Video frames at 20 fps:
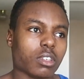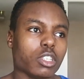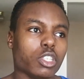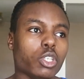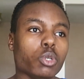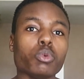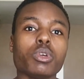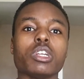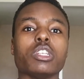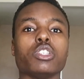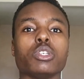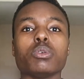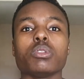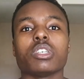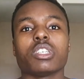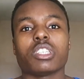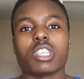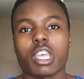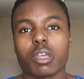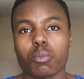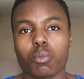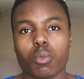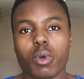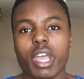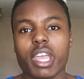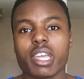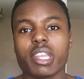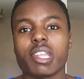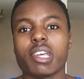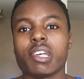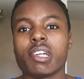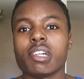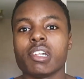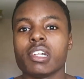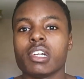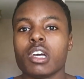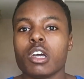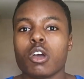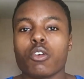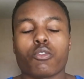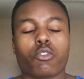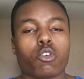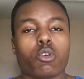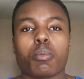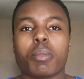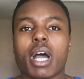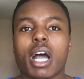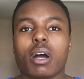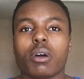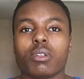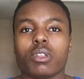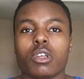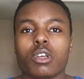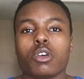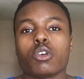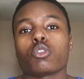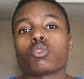you can do the same weight for about